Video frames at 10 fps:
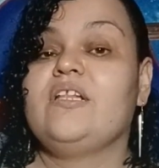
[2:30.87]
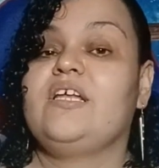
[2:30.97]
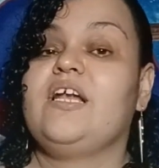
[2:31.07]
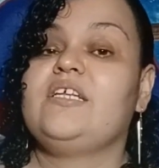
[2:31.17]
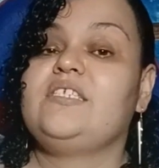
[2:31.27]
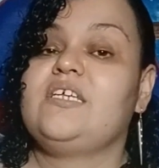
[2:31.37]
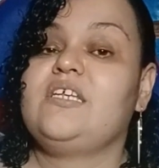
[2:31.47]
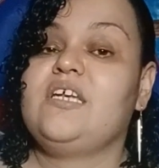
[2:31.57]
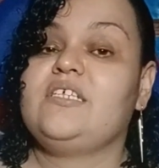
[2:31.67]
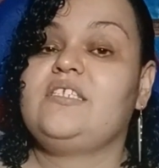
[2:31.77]
that I
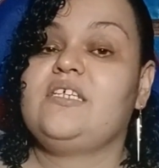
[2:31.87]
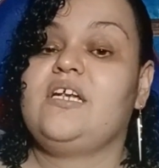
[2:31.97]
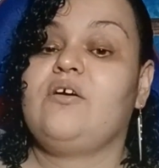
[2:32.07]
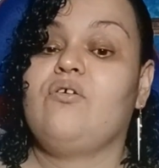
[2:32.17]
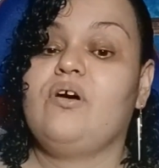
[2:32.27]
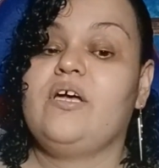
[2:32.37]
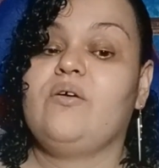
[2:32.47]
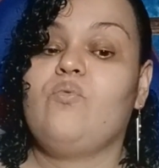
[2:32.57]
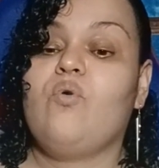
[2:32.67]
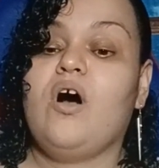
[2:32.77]
did yesterday. Go ahead
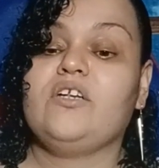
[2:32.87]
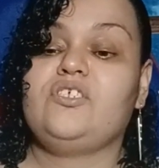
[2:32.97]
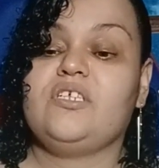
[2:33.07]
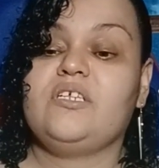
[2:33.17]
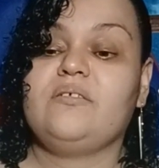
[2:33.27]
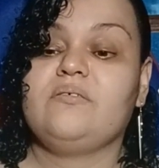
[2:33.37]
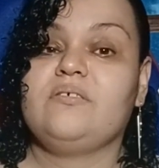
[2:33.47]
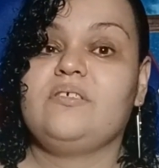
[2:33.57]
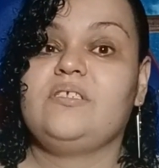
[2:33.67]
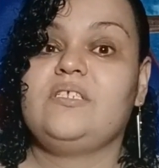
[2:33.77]
and watch it
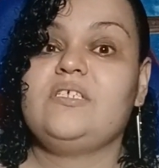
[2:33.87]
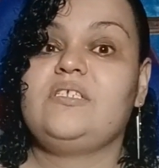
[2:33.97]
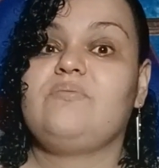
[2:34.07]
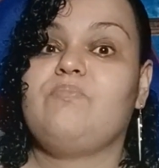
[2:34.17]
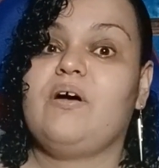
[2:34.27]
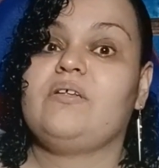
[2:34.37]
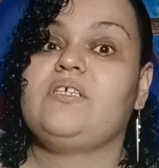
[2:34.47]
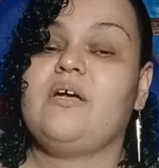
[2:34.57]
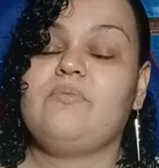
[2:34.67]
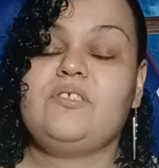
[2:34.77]
because this by the
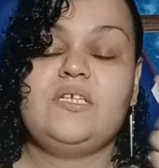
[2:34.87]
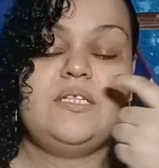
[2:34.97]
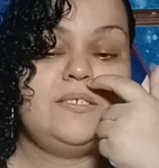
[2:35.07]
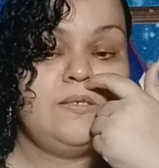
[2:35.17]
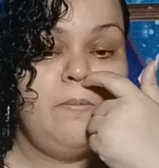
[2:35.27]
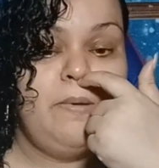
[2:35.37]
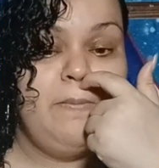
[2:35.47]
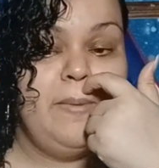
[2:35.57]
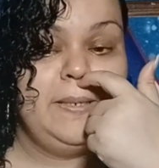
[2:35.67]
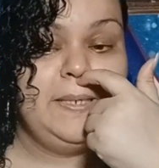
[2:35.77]
time you see this, it'll be
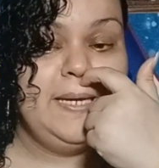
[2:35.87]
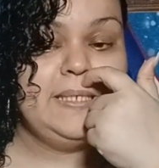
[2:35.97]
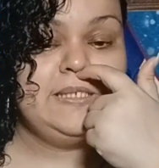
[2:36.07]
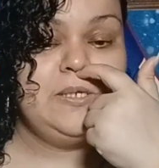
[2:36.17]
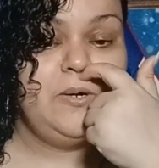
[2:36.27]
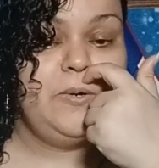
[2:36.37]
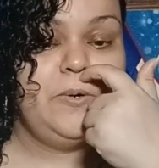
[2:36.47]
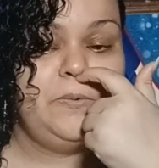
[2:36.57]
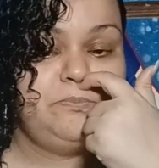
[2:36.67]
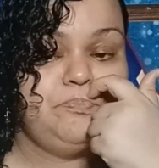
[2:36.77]
Monday.
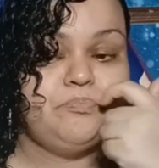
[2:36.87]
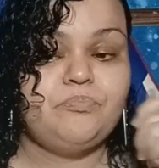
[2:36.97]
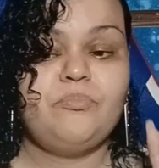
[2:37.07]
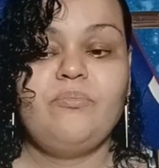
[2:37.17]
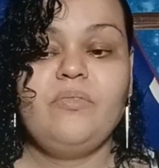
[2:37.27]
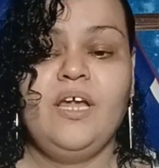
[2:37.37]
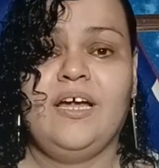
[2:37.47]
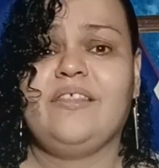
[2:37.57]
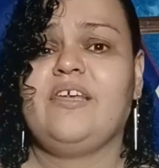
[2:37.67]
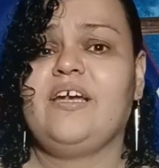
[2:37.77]
So
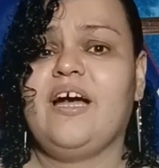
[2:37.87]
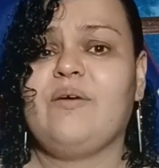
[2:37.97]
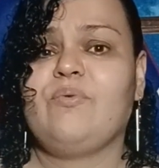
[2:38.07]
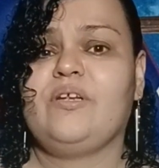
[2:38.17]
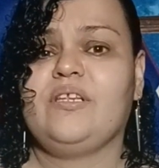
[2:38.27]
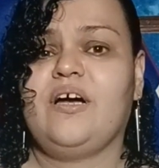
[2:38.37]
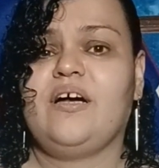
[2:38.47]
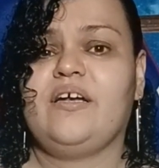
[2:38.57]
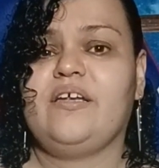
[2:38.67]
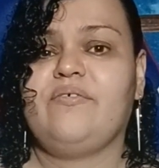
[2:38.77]
I think I went
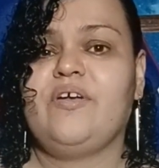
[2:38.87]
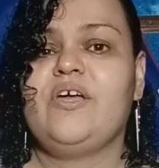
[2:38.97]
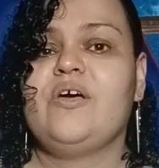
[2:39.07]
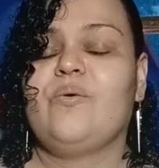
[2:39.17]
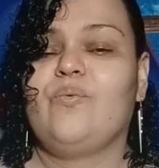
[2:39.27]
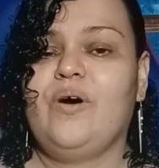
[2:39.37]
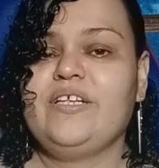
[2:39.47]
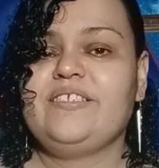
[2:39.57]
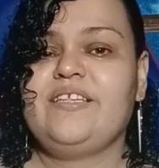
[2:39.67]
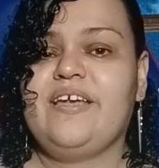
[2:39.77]
live
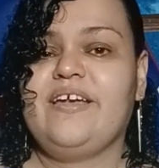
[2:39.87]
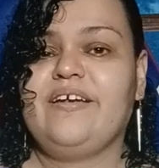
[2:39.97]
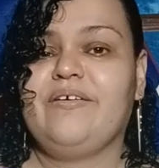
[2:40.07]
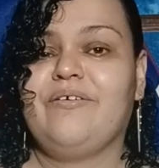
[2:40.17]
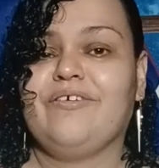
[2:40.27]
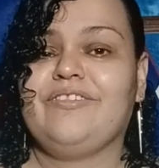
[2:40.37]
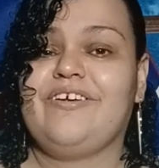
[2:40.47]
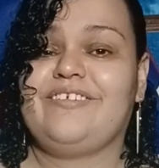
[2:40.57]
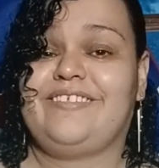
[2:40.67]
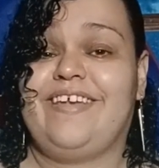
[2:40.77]
Wednesday or
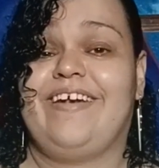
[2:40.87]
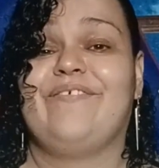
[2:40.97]
Thursday,